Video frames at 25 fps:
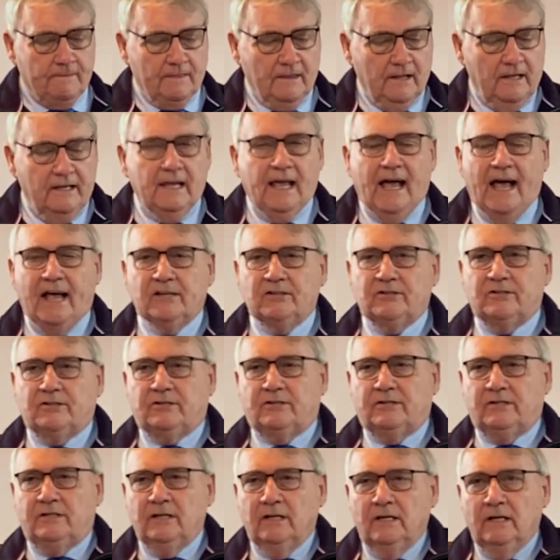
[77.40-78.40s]

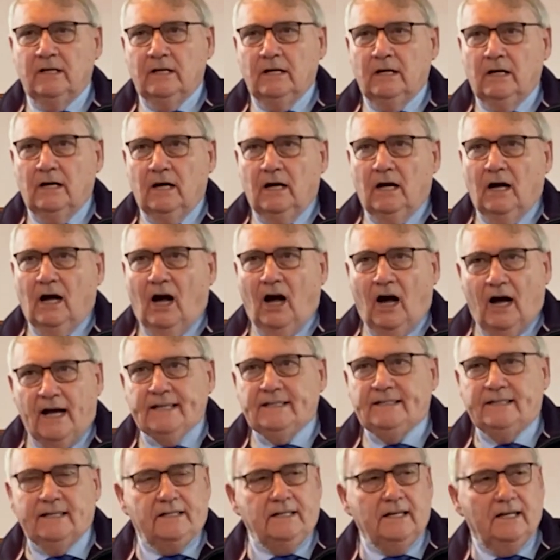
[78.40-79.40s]
Yes, I
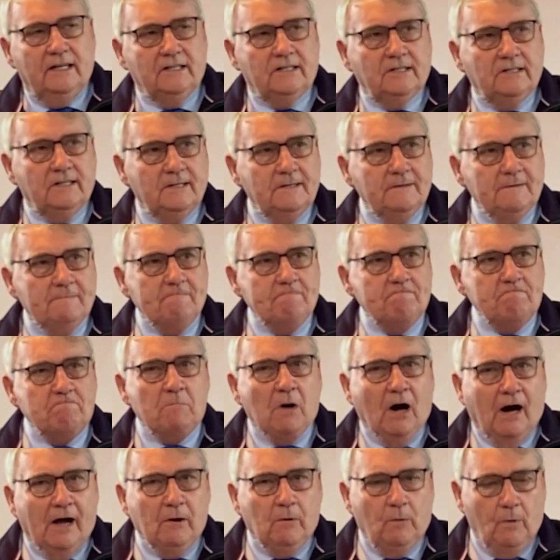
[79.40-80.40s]
did it
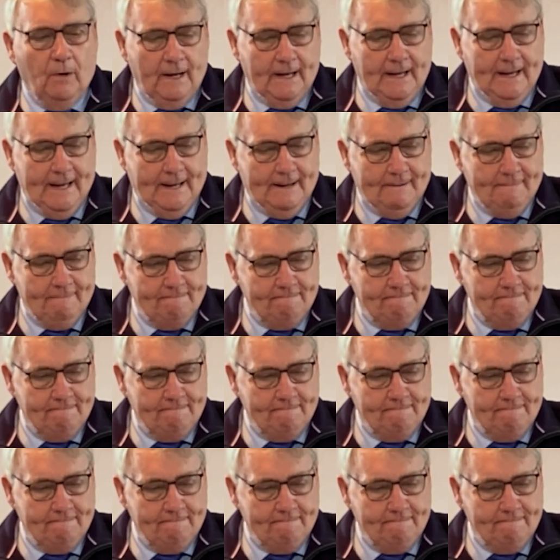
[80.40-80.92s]
my way.